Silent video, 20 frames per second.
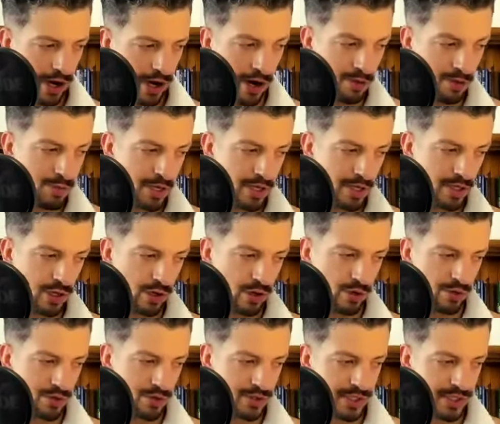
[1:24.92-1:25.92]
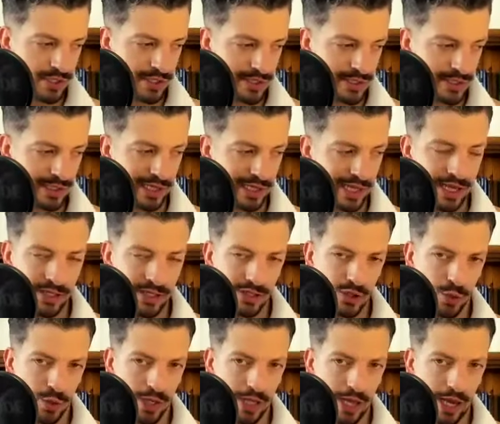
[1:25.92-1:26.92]
I've been in gold since late
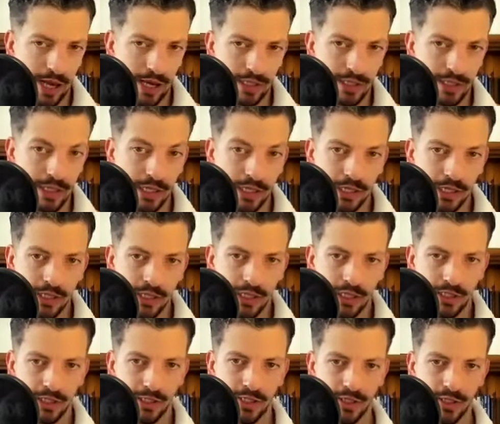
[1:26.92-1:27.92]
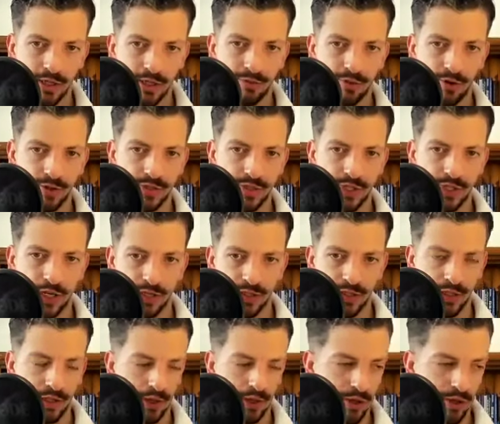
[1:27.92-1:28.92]
2018, since I first started
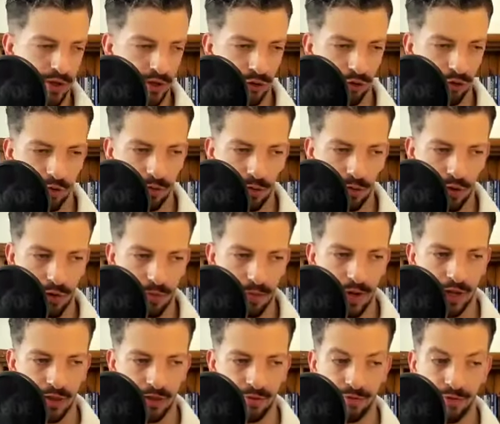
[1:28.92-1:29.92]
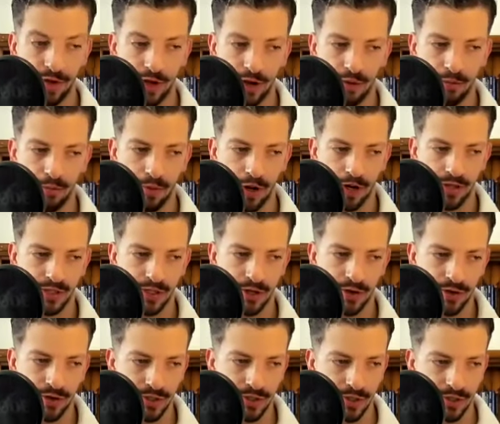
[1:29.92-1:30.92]
to learn a little bit more about the fiat
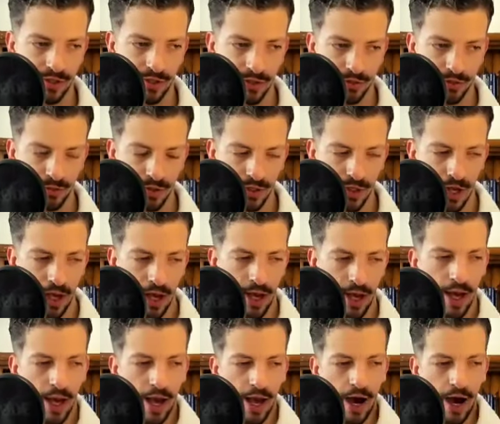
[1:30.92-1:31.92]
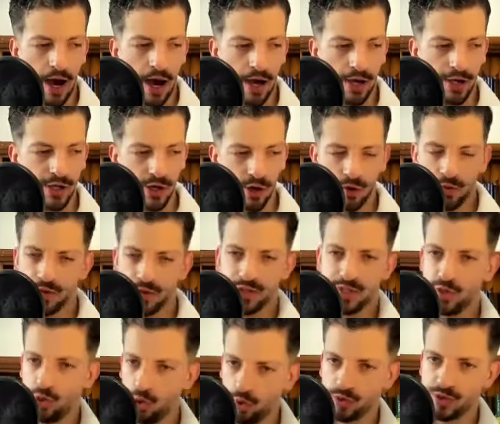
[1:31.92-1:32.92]
monetary systems. Gold is
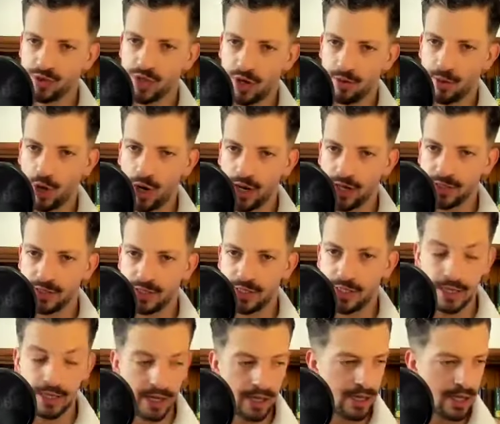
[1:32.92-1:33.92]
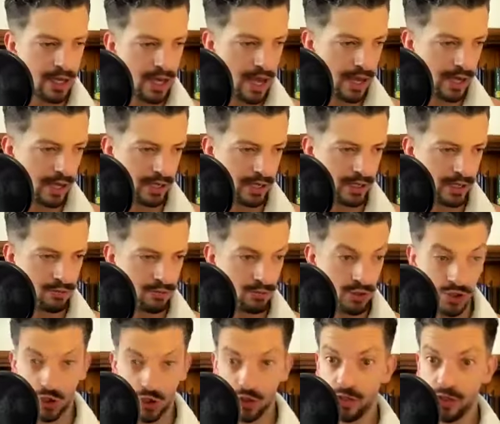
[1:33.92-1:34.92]
at all-time highs today, in
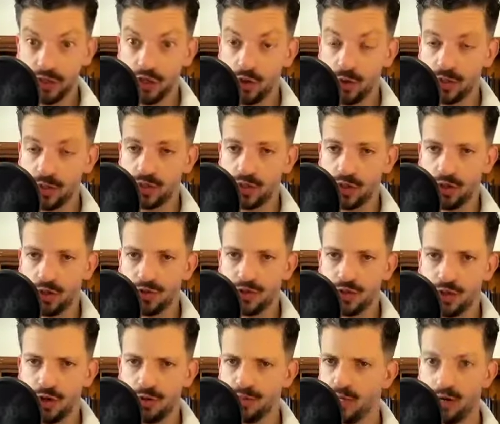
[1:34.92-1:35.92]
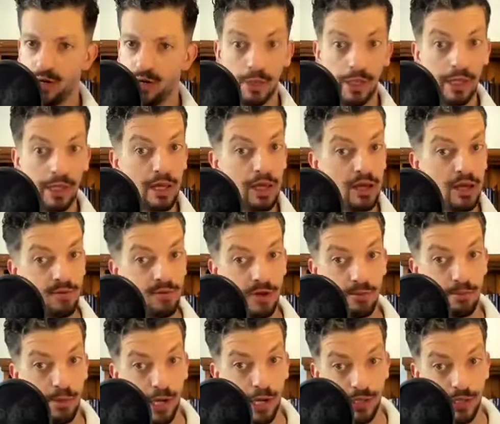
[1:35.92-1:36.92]
certainly in US dollar terms, and I believe in
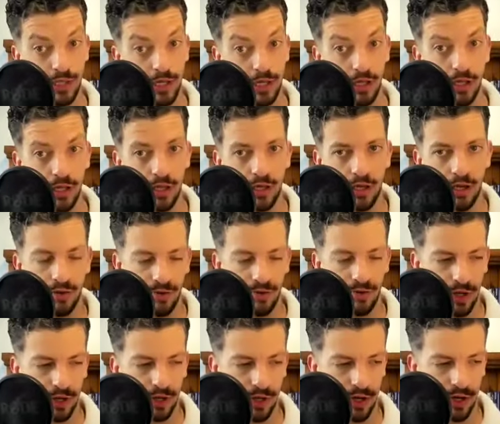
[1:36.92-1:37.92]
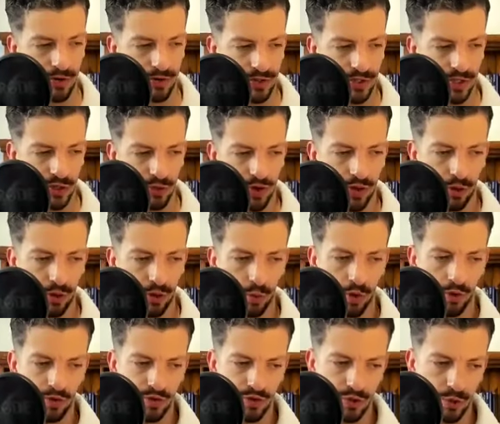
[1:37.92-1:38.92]
basically every other currency around the
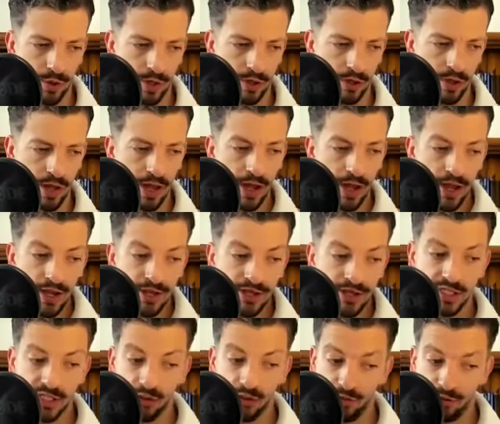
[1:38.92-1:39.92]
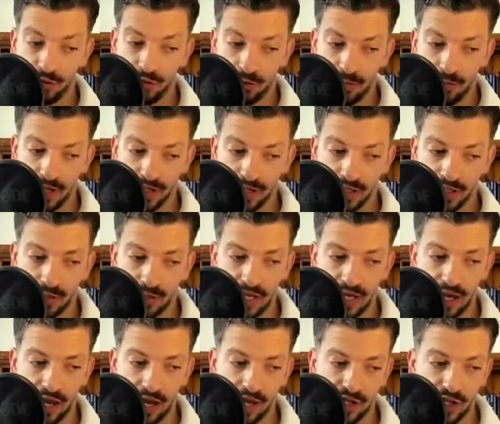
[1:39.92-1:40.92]
world as well. Silver appears to be
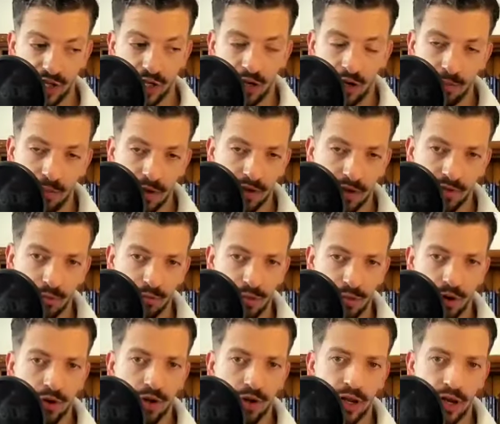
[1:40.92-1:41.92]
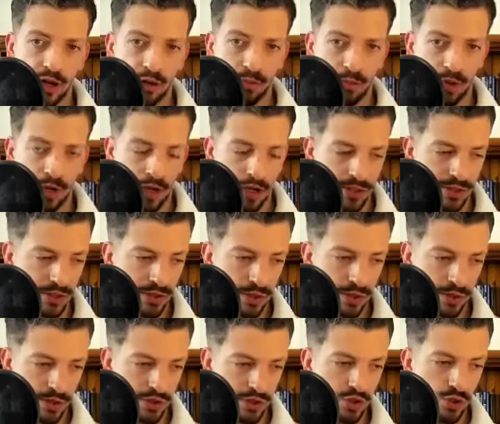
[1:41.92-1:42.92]
catching up, having broken out past
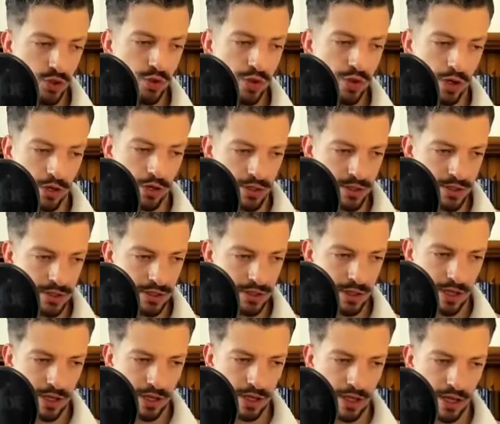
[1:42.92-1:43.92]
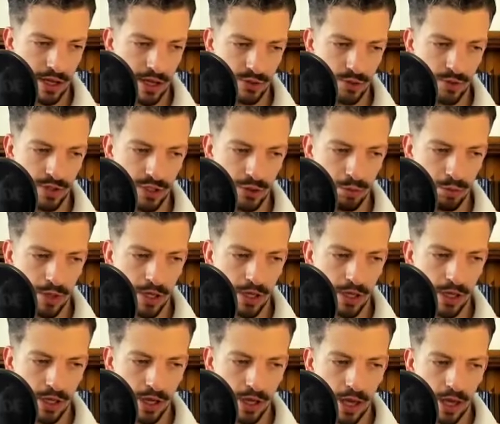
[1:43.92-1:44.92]
$32 as we
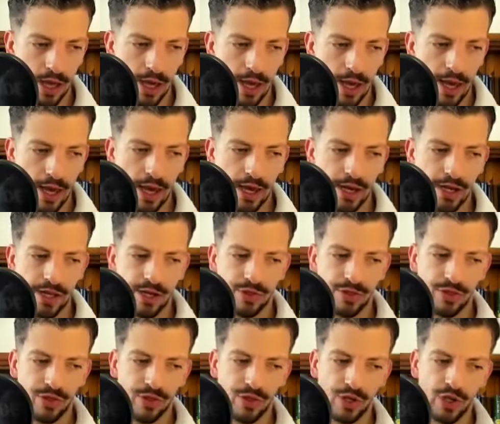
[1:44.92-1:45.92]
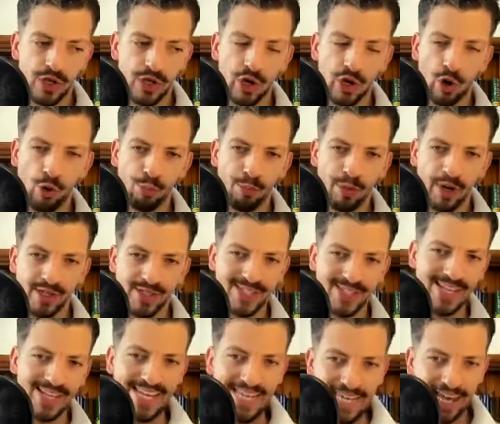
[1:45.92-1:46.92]
speak. And yet the gold bugs
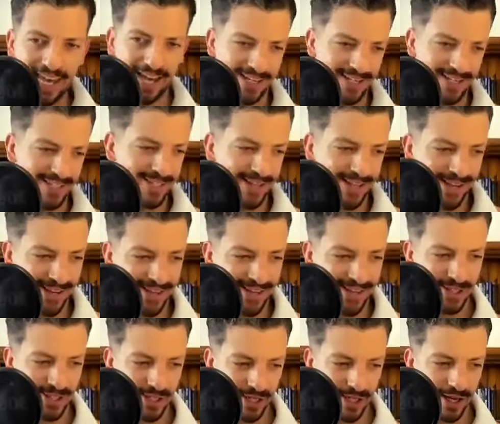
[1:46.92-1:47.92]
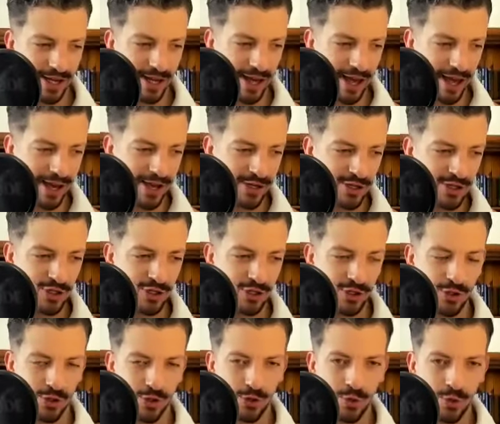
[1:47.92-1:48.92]
index, the ticker
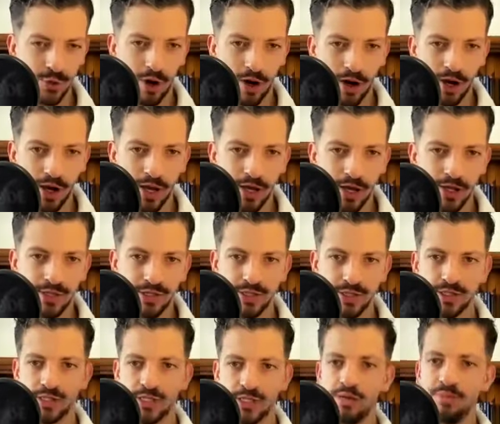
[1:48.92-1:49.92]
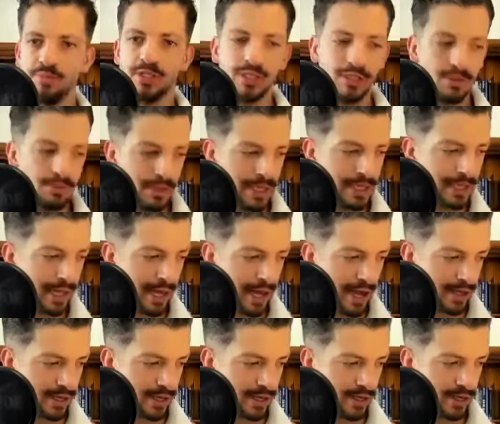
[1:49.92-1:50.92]
HUI, seems to be
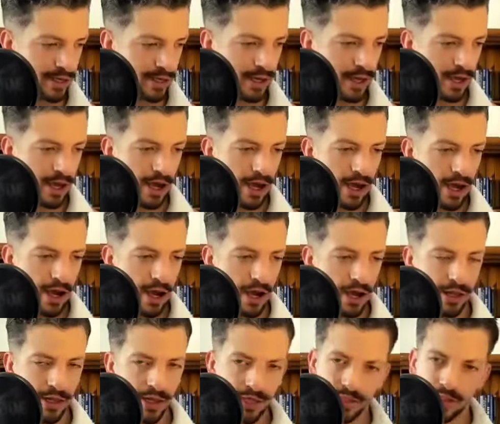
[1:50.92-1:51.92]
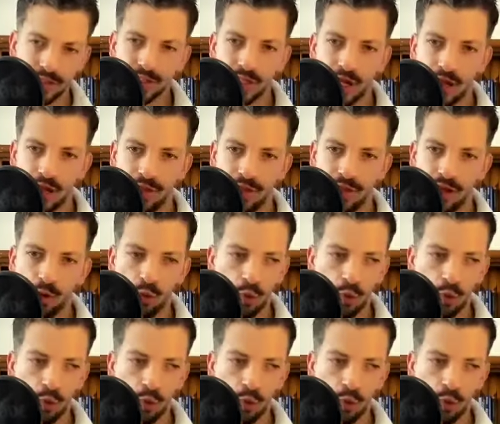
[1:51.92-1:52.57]
lagging. Let's start there.